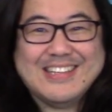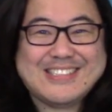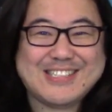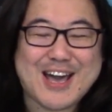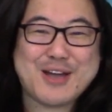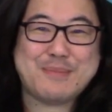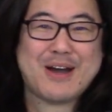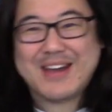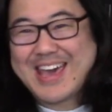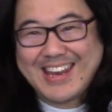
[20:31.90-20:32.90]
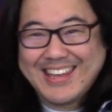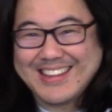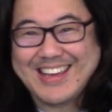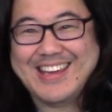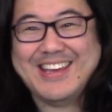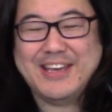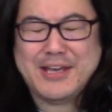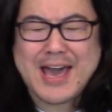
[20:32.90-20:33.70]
let's talk about Eddie Lee.